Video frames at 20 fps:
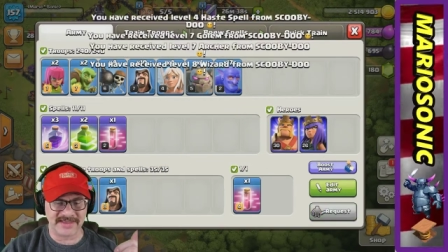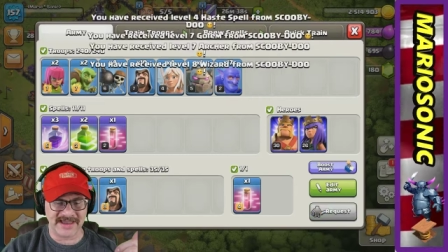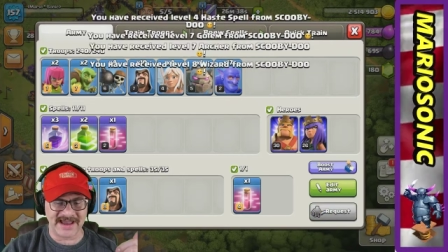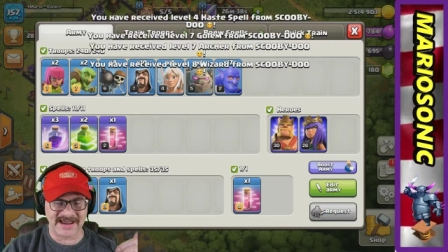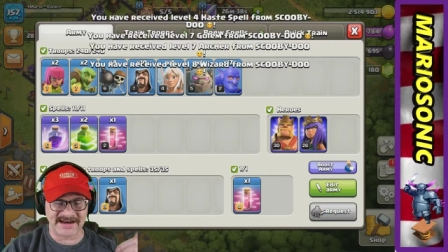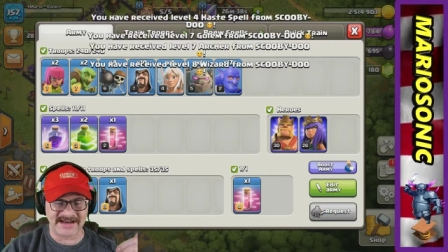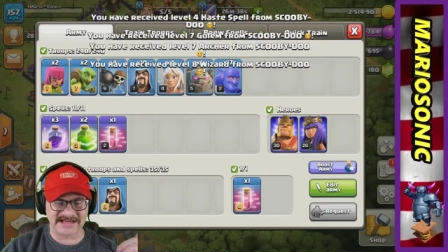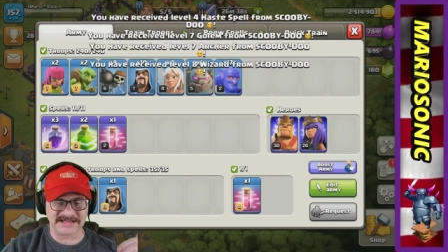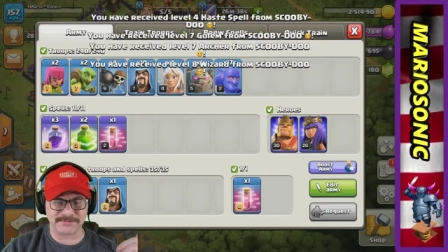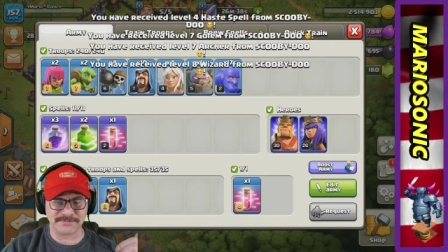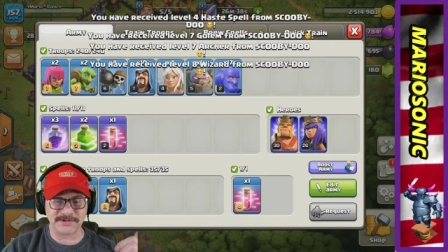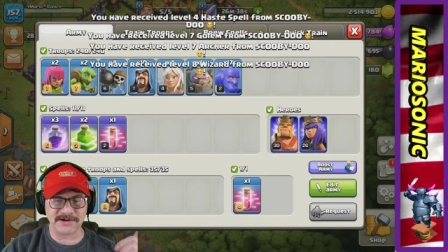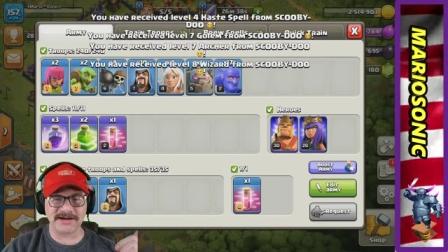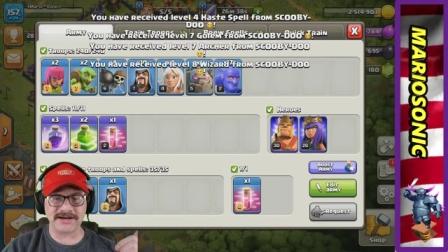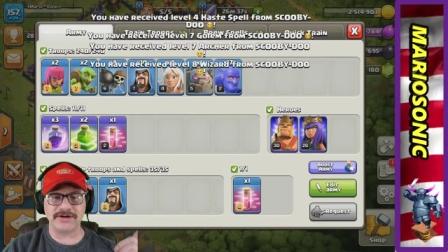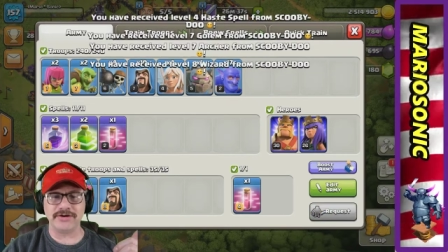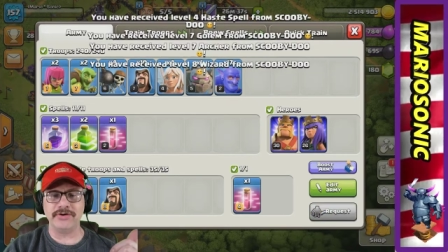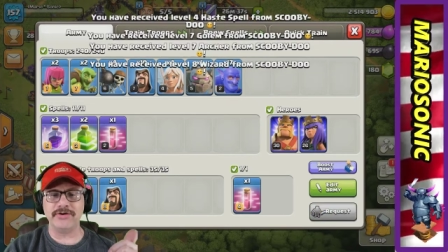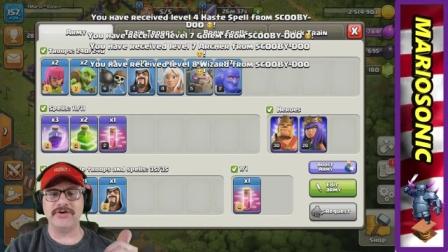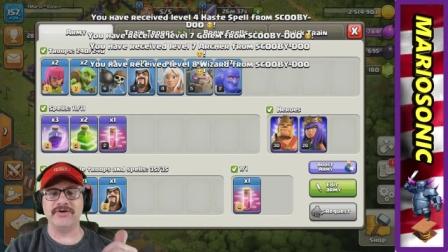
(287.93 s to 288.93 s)
That is pretty
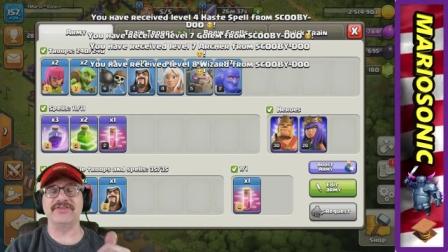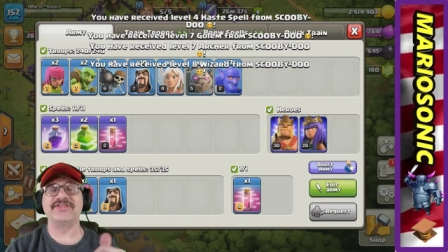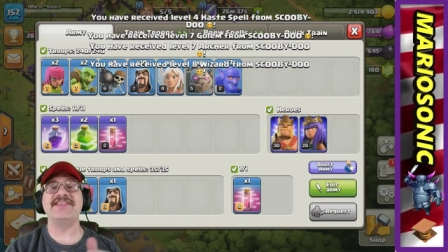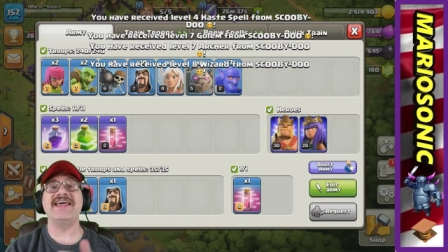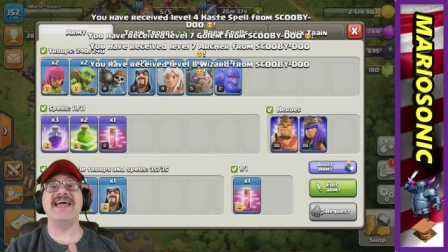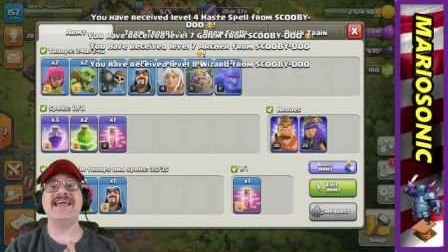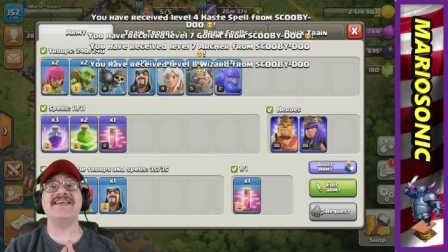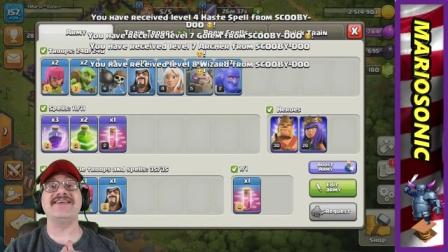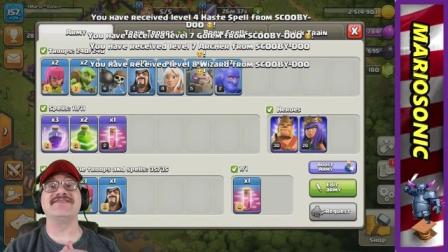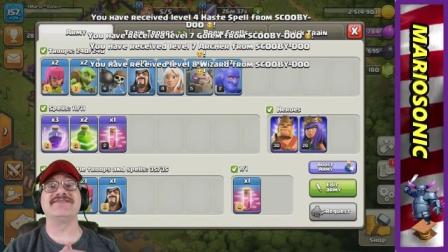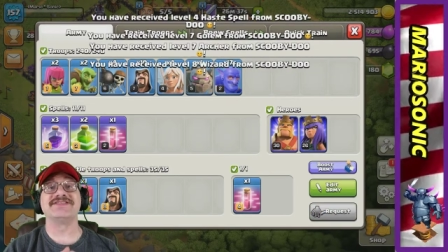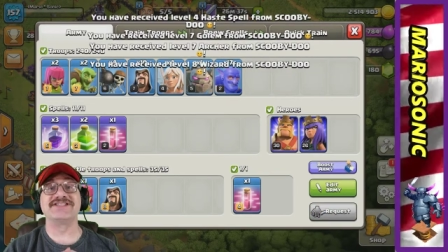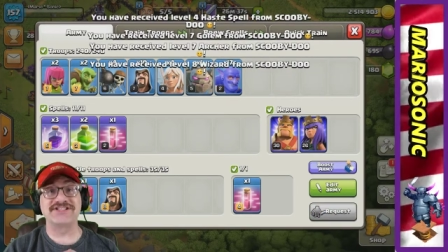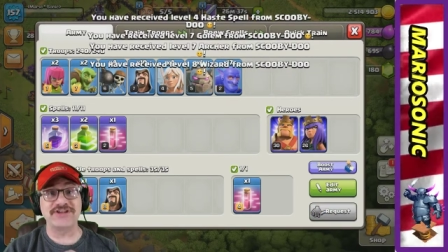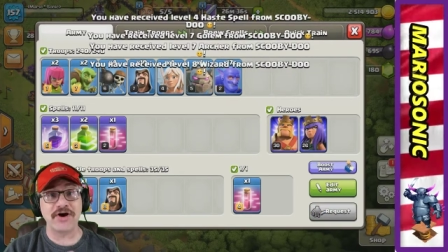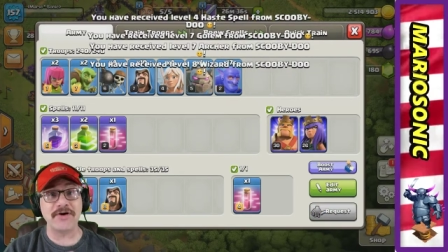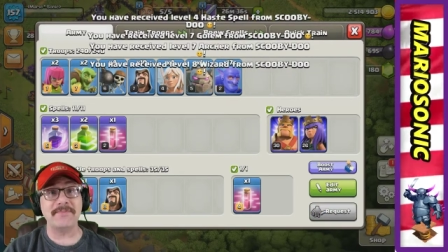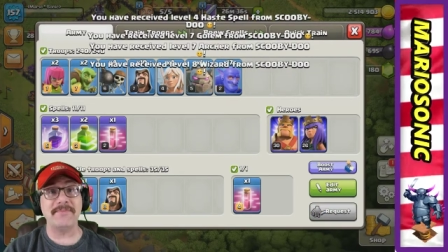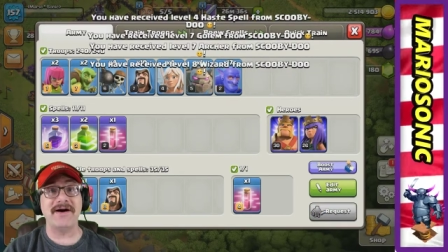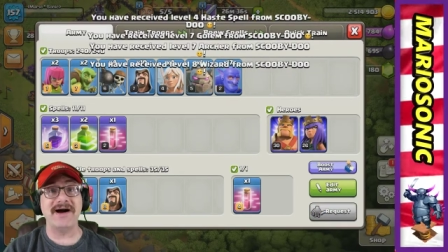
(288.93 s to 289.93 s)
cool. Thank you
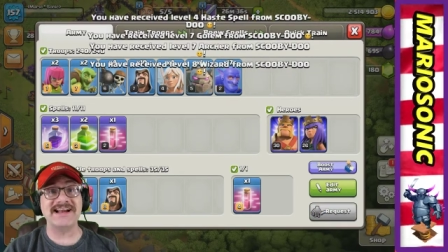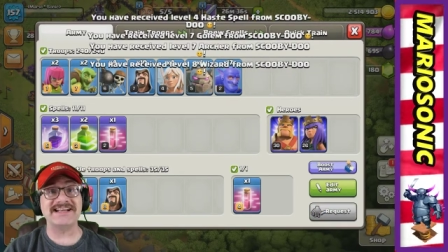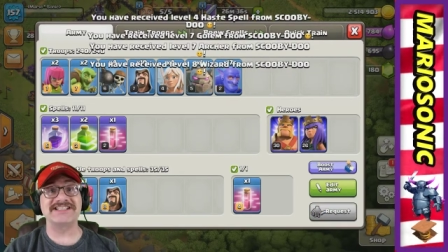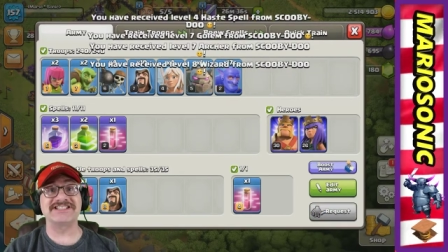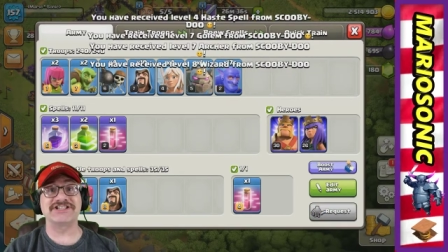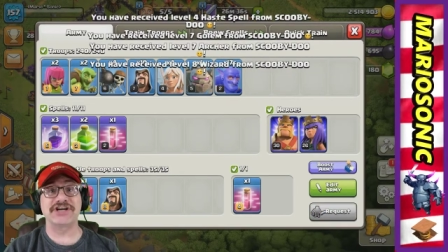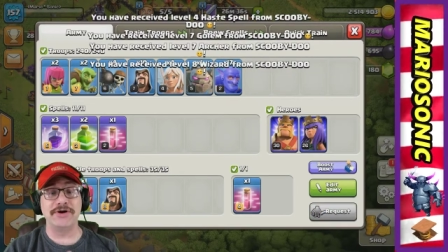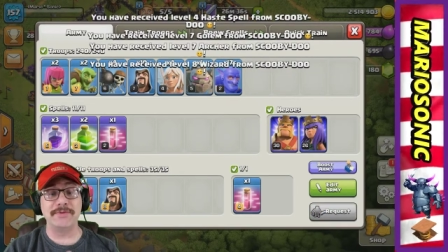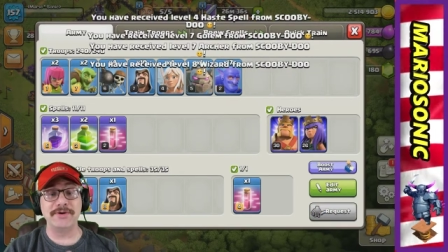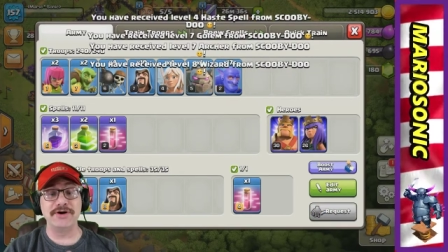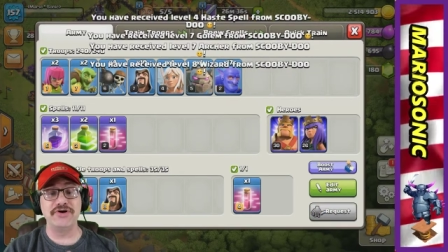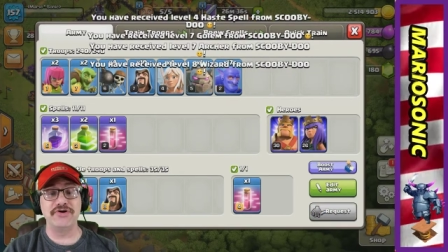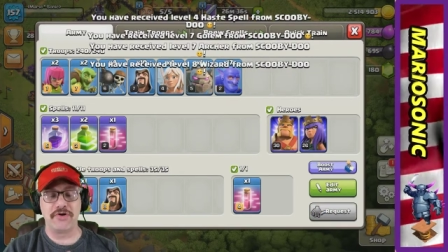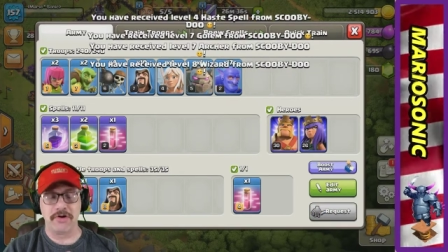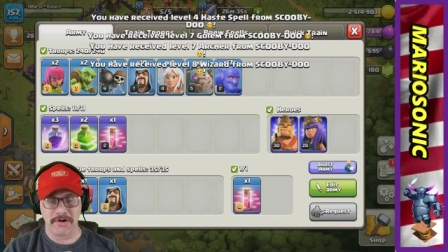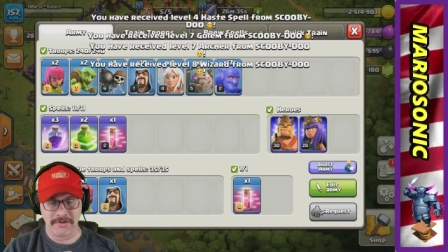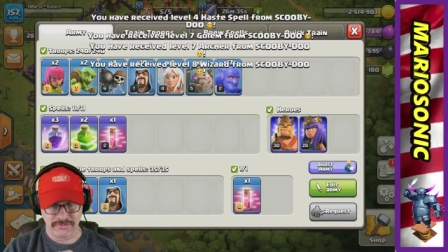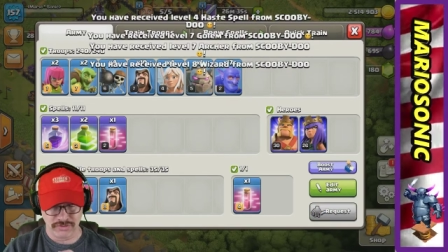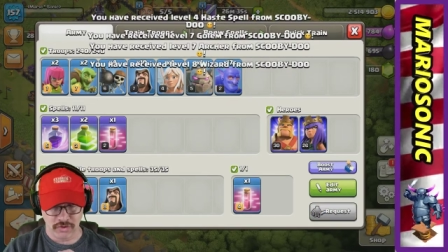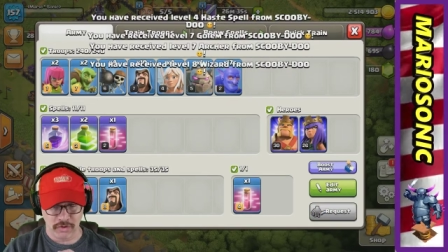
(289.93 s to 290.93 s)
so much,
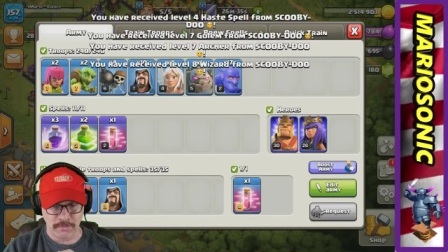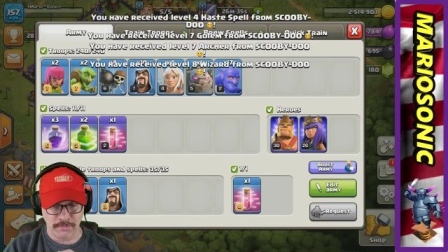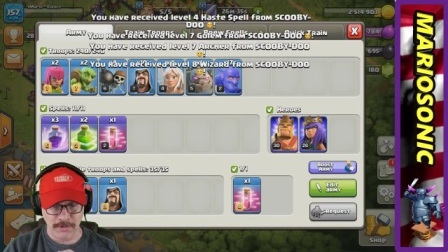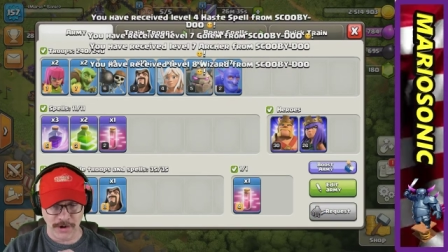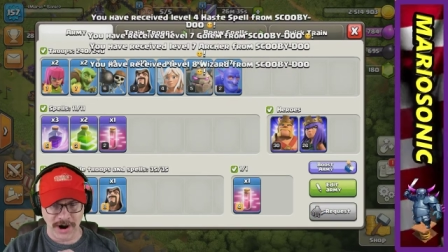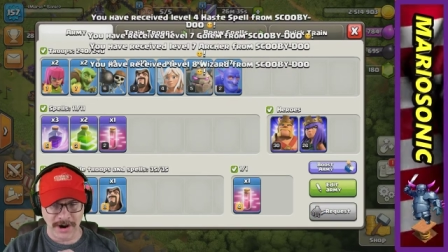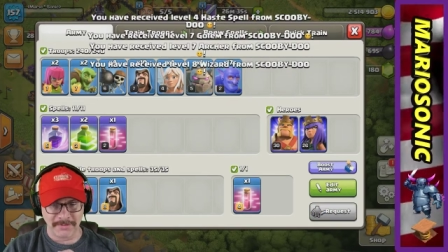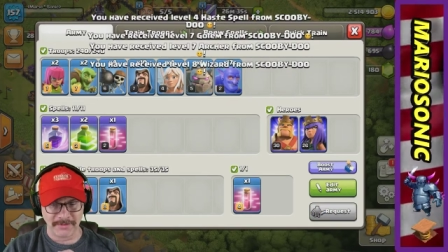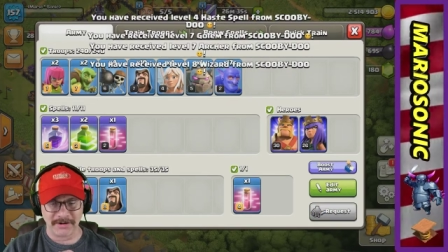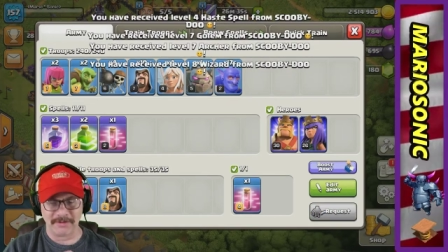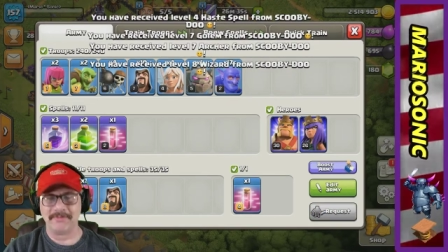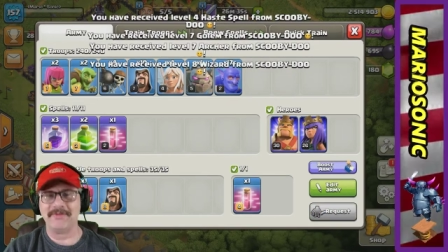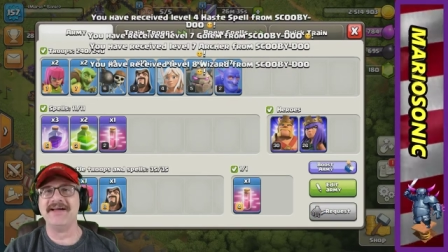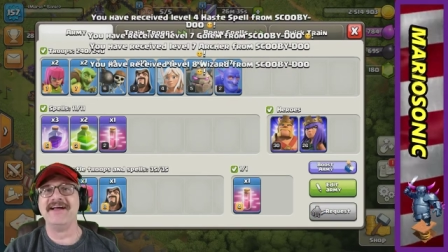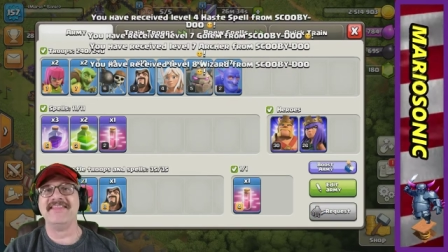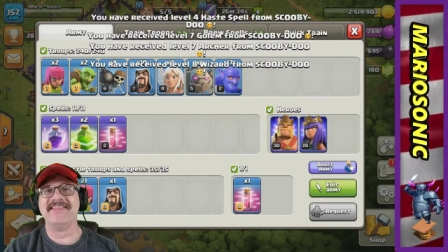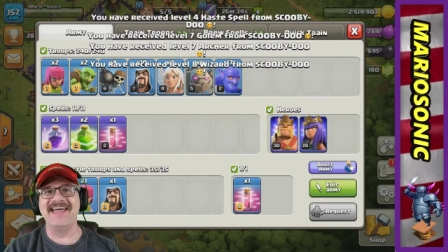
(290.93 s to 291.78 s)
Scooby-Doo. No problem.